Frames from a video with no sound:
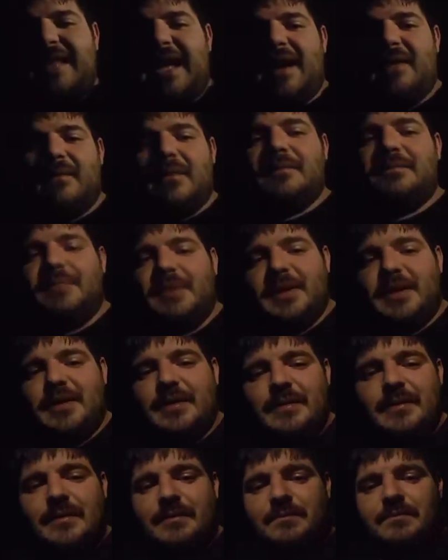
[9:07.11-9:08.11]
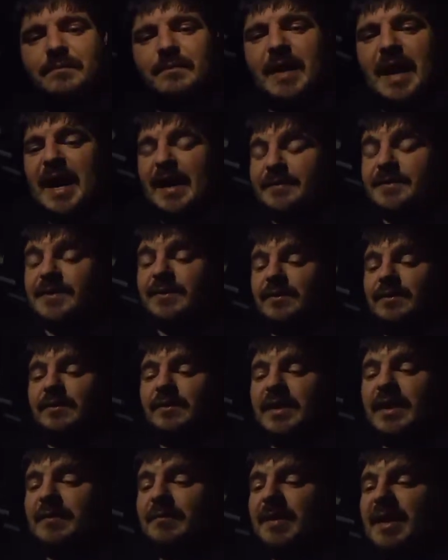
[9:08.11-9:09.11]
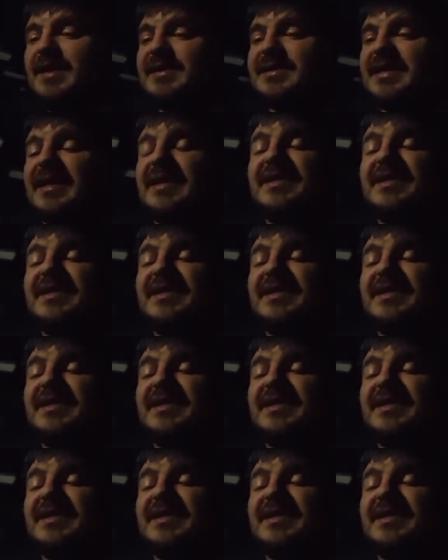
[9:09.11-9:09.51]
that would be absolutely amazing,